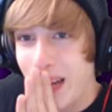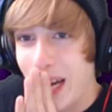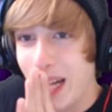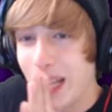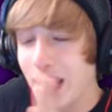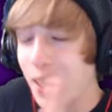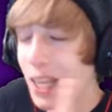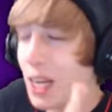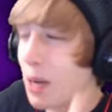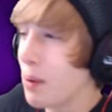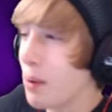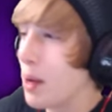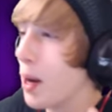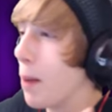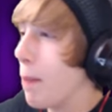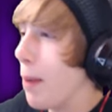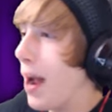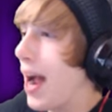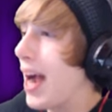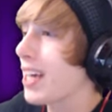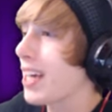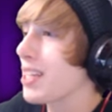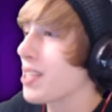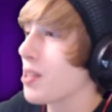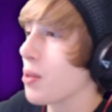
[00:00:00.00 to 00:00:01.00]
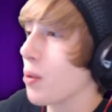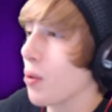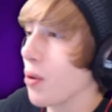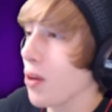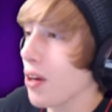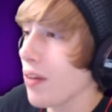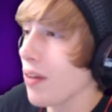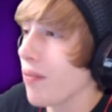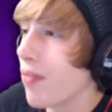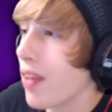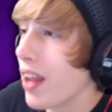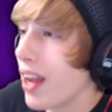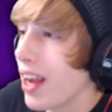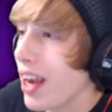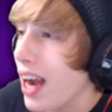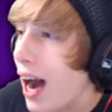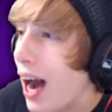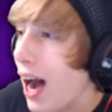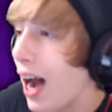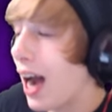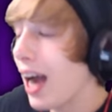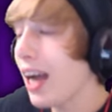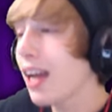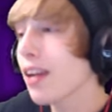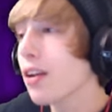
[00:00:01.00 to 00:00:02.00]
A little bit of backstory.
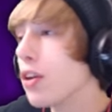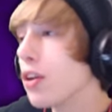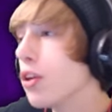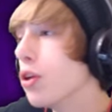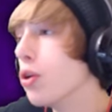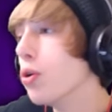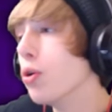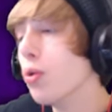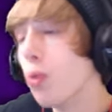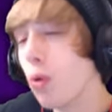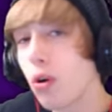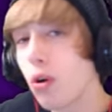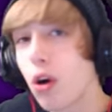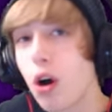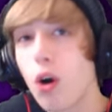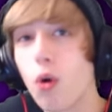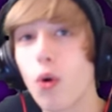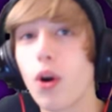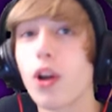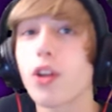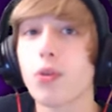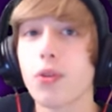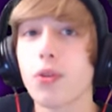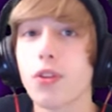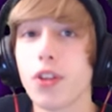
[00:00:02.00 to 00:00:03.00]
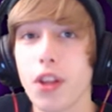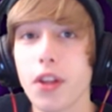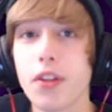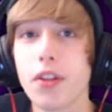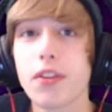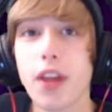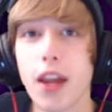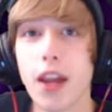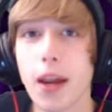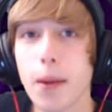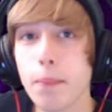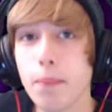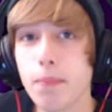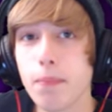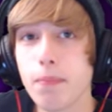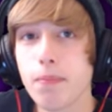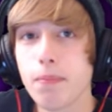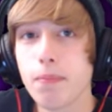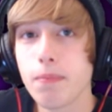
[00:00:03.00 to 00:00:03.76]
I knew Colress was in this game.